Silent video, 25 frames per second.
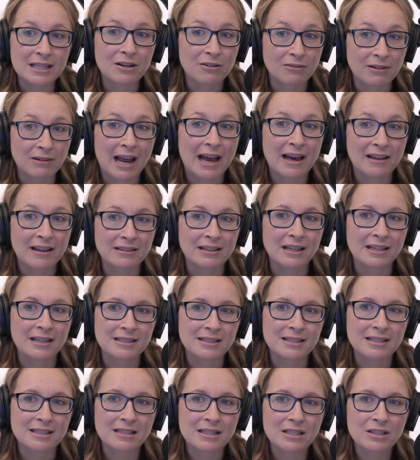around this.
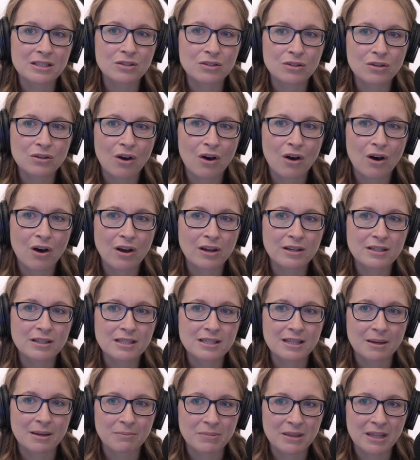This is not
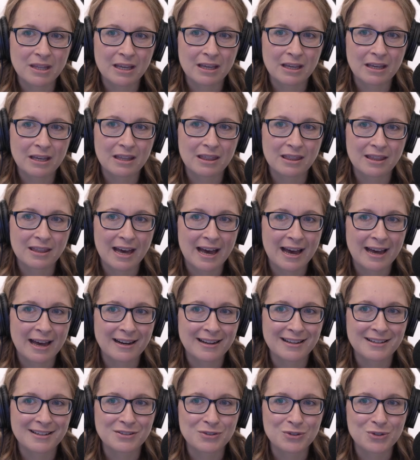mm-hmm. something that
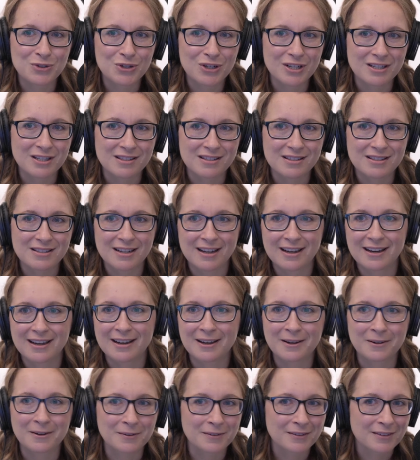is just.
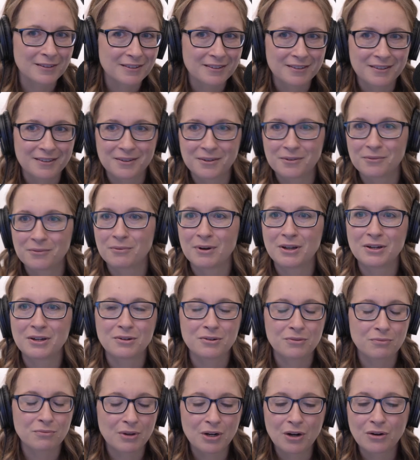Uh, When
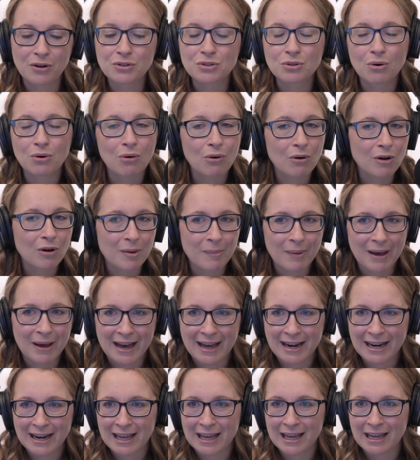we don't talk
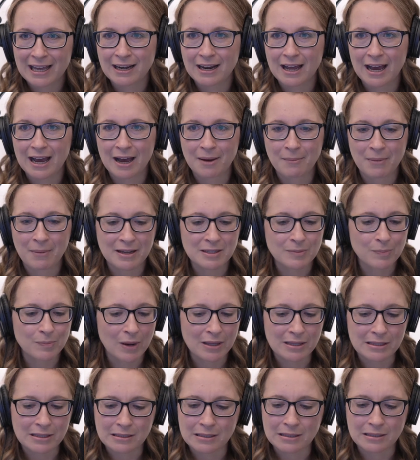about it um, as
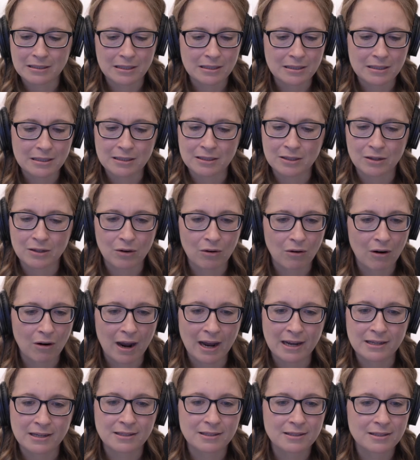brothers and sisters in
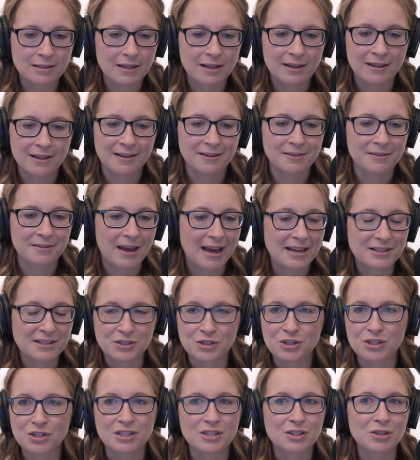Christ as
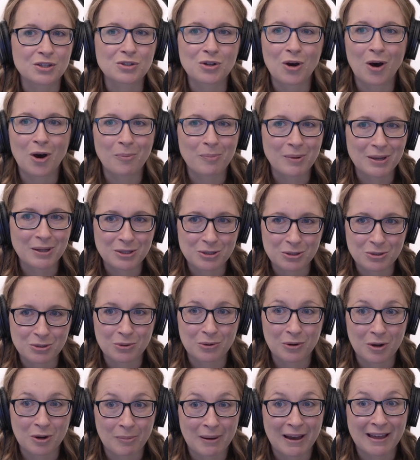just a topic to
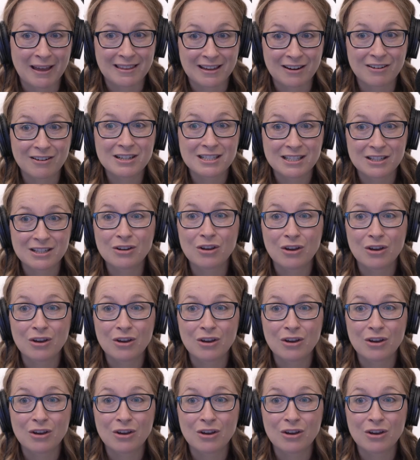talk about. There is an